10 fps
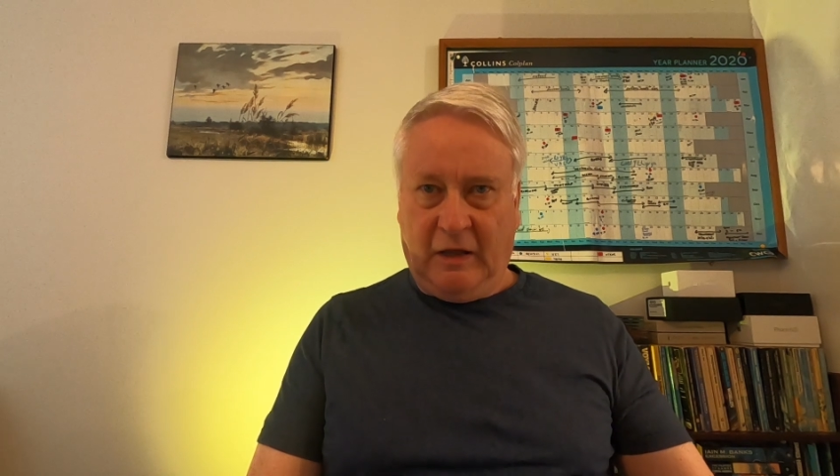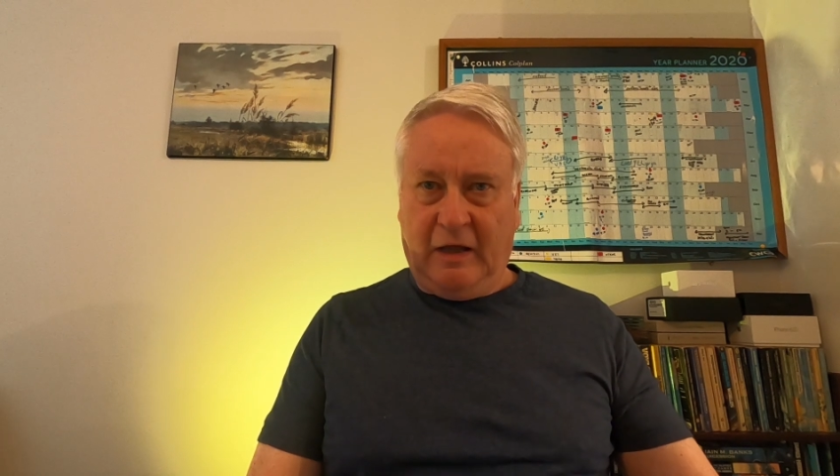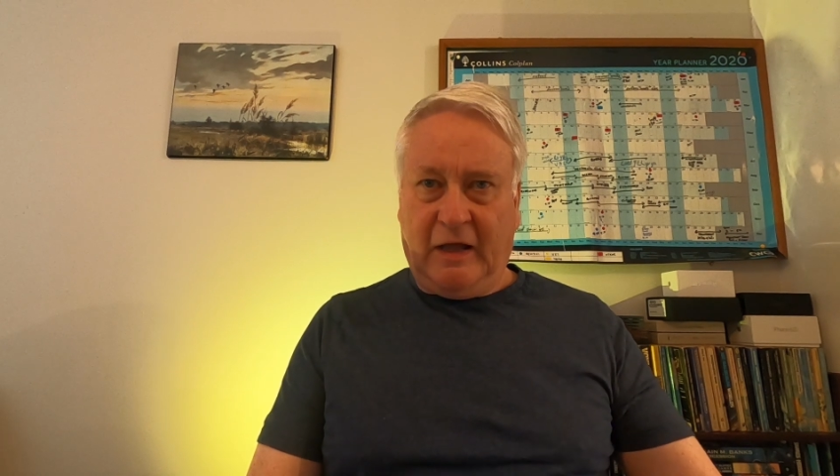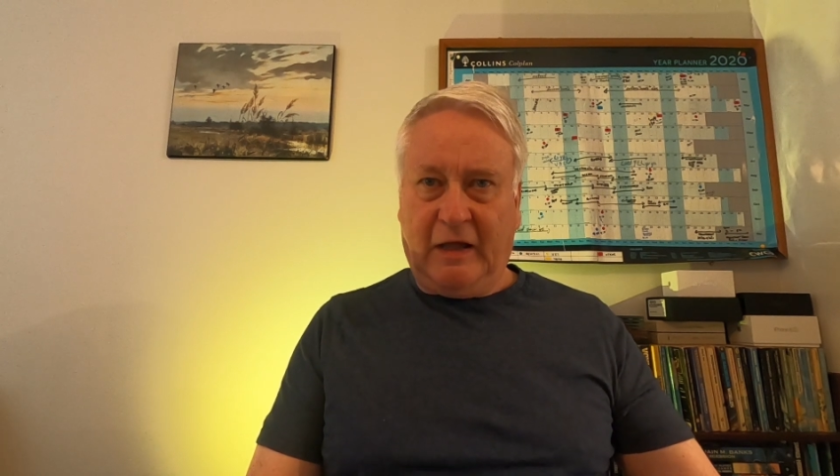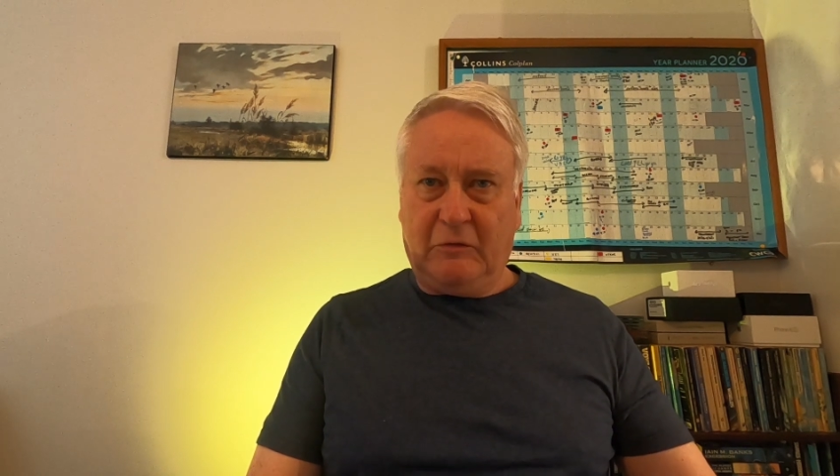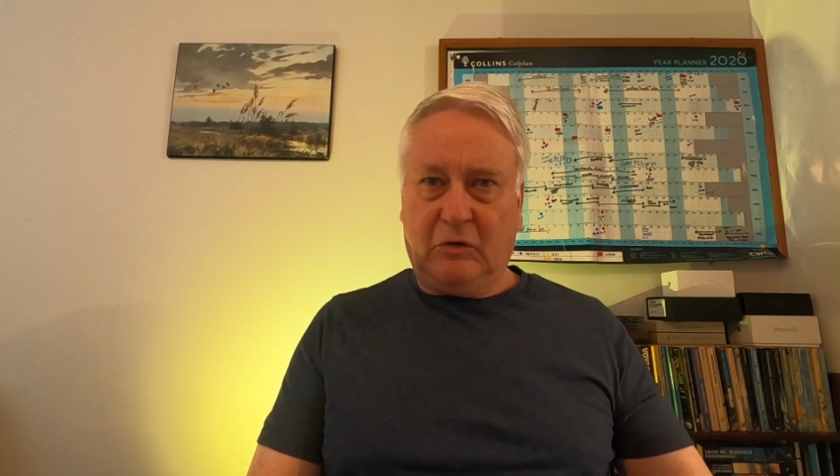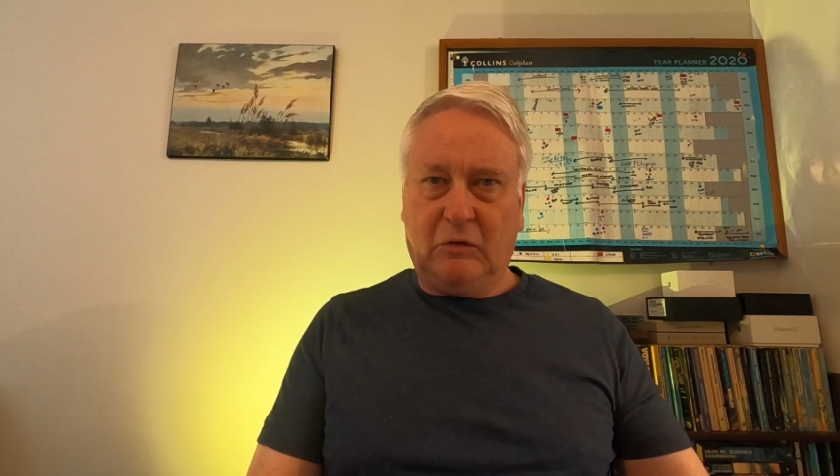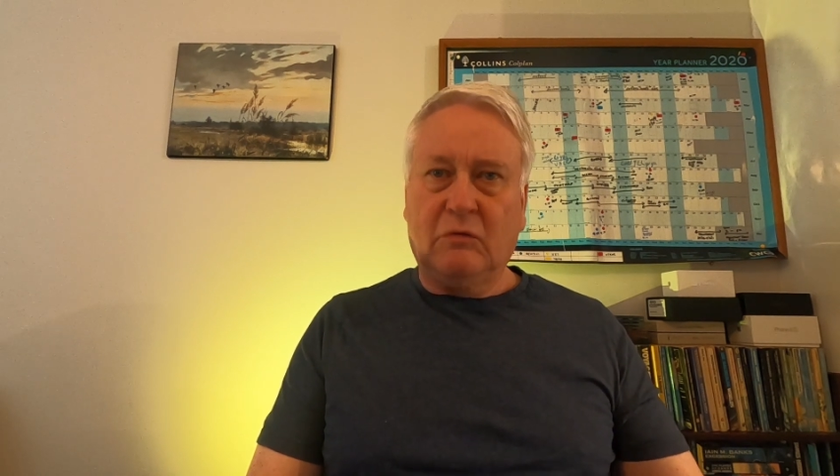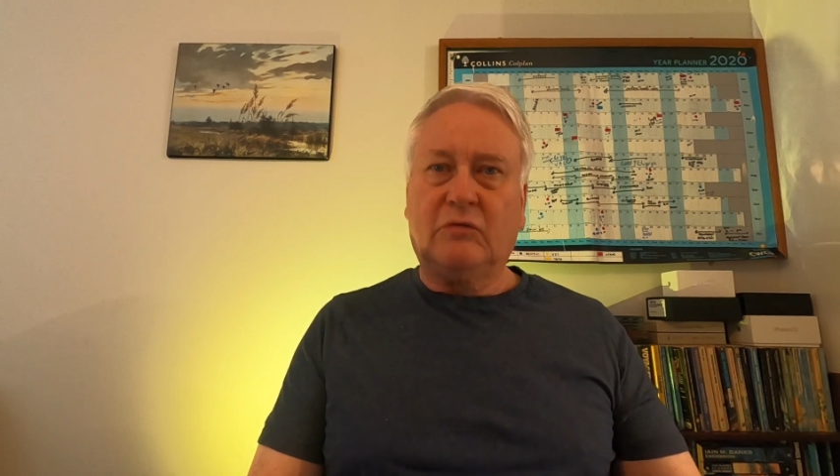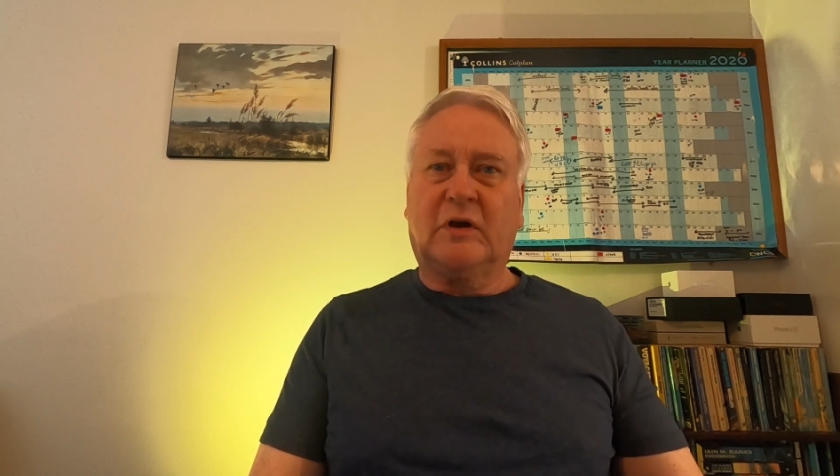how you
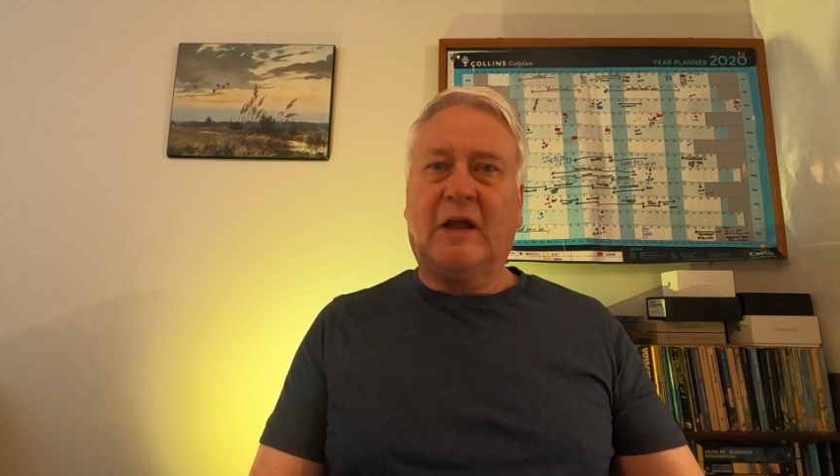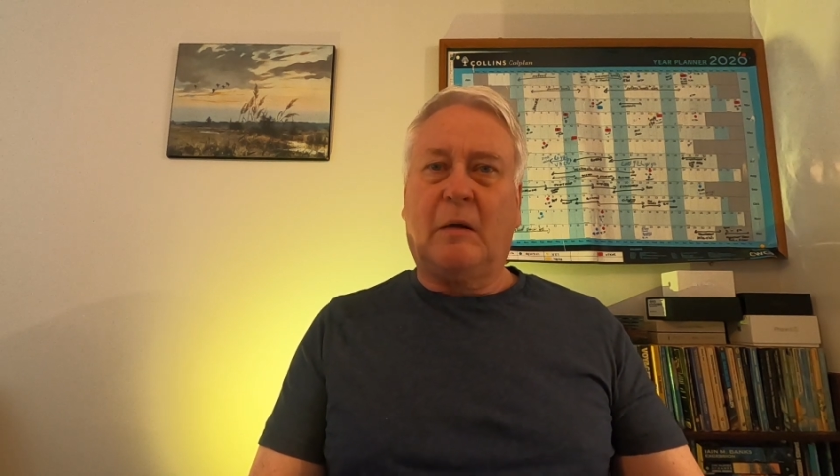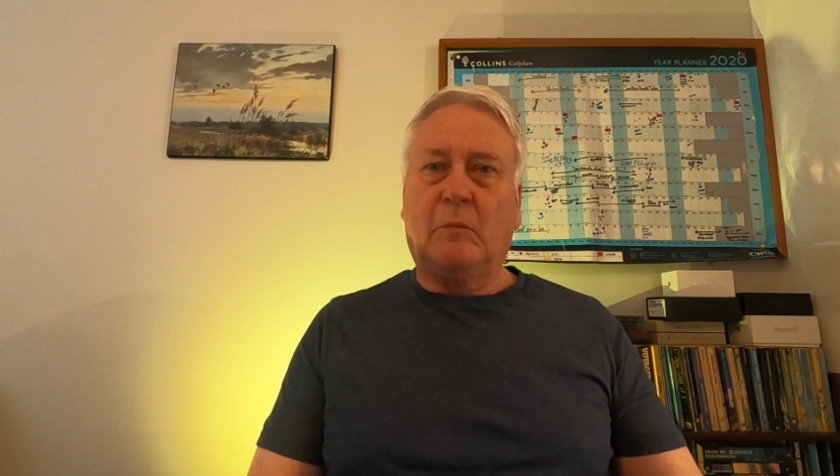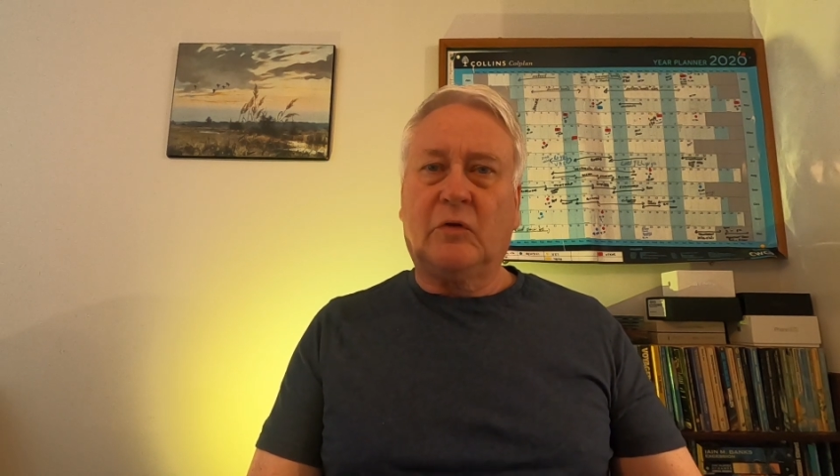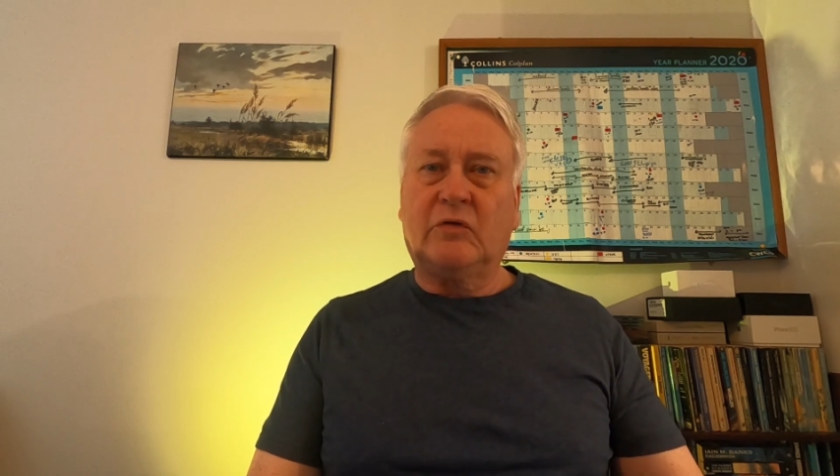use your camera,